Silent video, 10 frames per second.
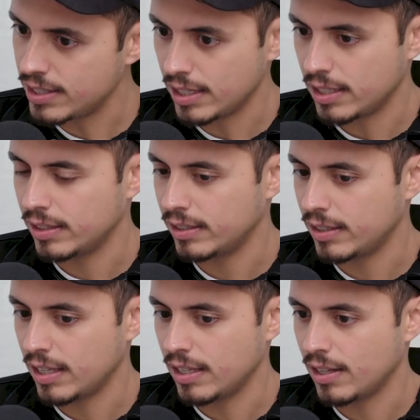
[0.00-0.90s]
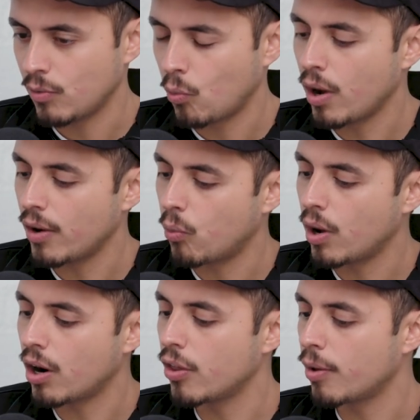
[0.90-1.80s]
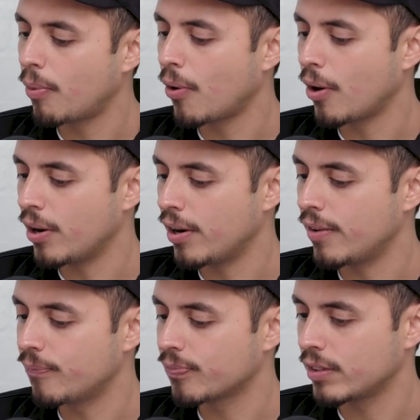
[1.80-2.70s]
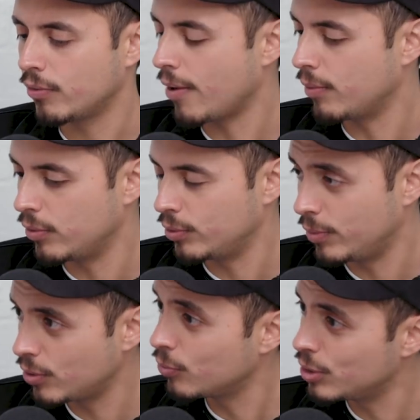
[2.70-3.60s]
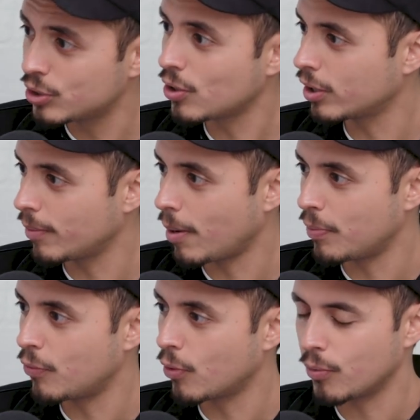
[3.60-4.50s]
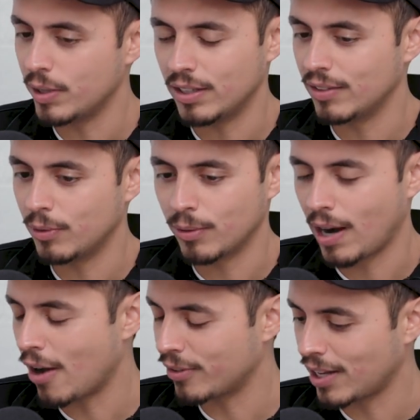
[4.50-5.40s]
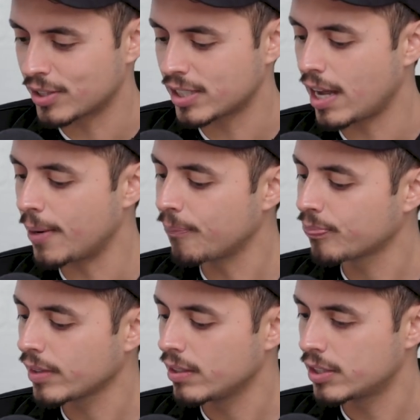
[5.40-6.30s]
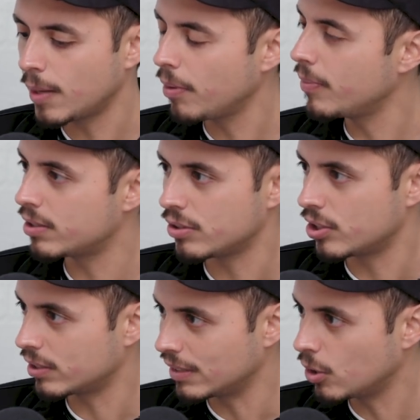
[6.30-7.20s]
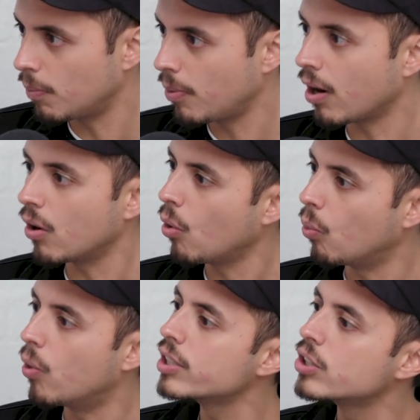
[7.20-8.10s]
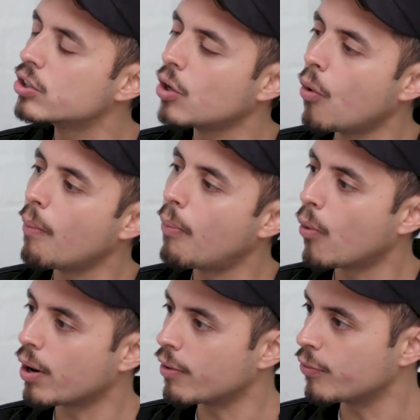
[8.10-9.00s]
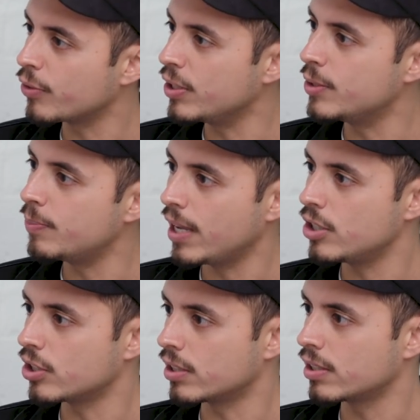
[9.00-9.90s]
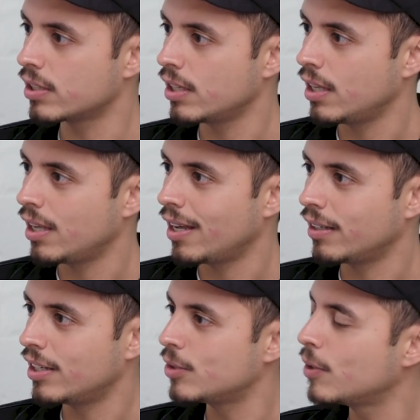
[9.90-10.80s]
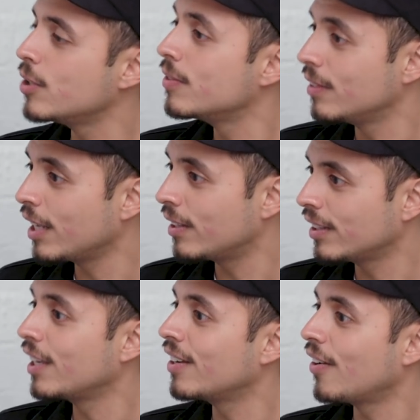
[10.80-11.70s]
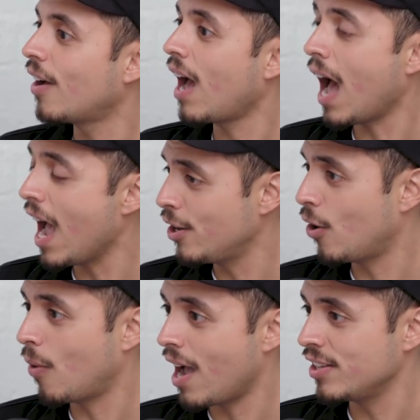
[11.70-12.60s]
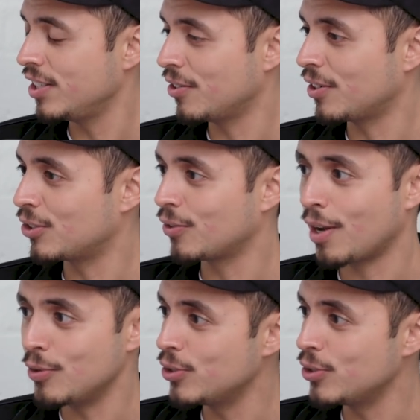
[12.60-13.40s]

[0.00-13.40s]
Is it, what what other part, right? We, we, we just talked about before we, we were out outside. Supplements are just a little part. What's so important yes. for these patients? Because because like like I know I see it on Instagram, you